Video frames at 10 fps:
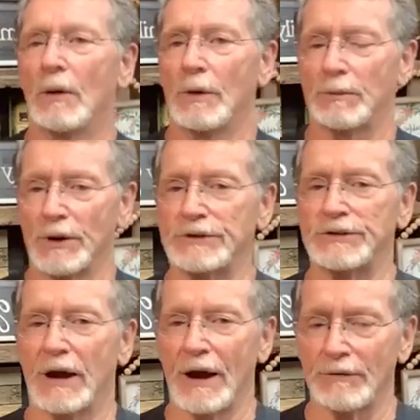We
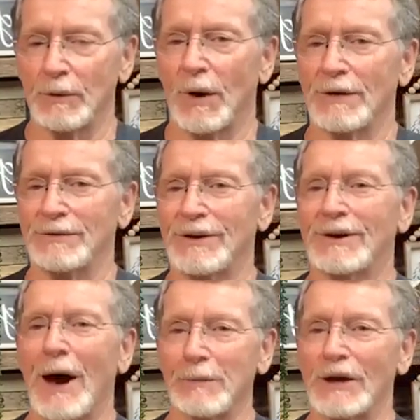appreciate every one of you.
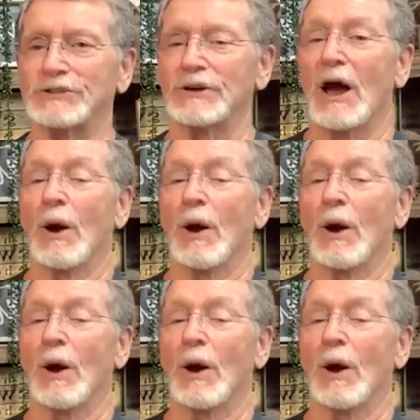God bless you.